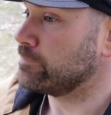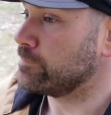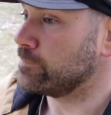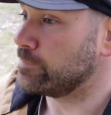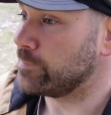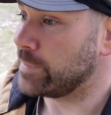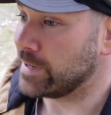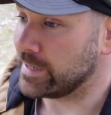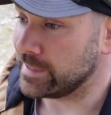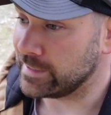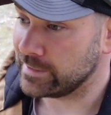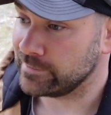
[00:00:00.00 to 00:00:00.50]

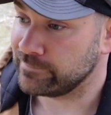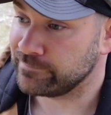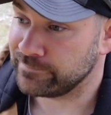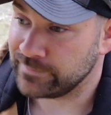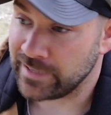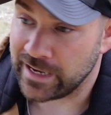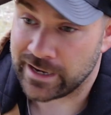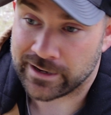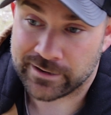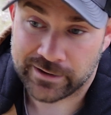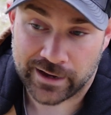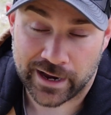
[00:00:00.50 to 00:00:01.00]
But
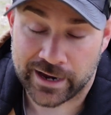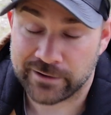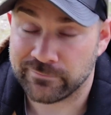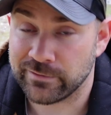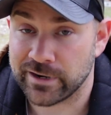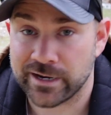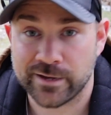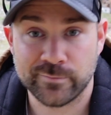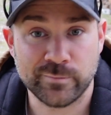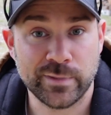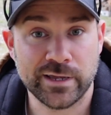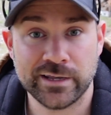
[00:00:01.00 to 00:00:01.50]
yeah, I
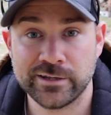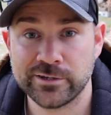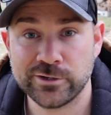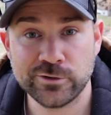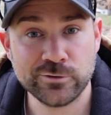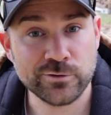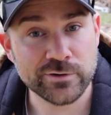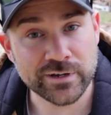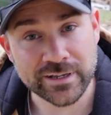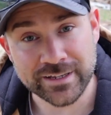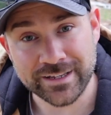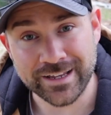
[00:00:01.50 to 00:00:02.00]
recommend
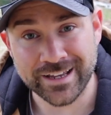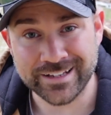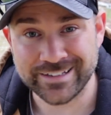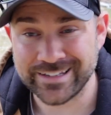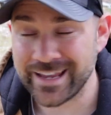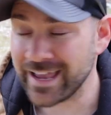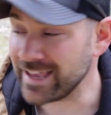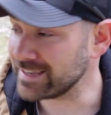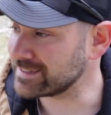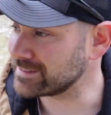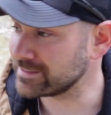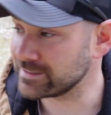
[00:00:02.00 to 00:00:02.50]
doing a
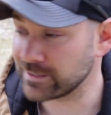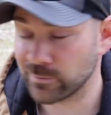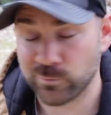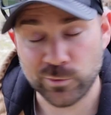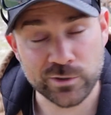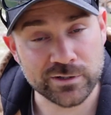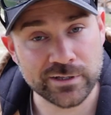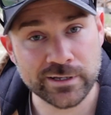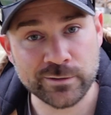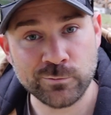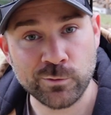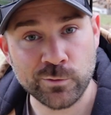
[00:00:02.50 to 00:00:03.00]
test,
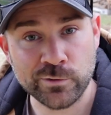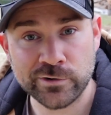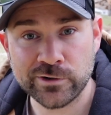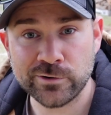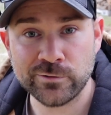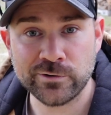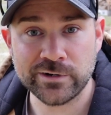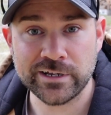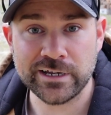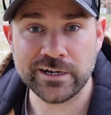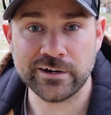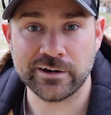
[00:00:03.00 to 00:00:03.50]
somewhat like what we're
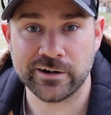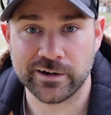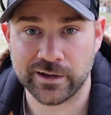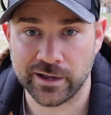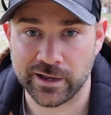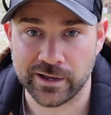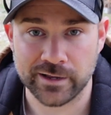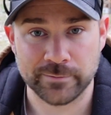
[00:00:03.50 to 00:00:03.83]
doing here.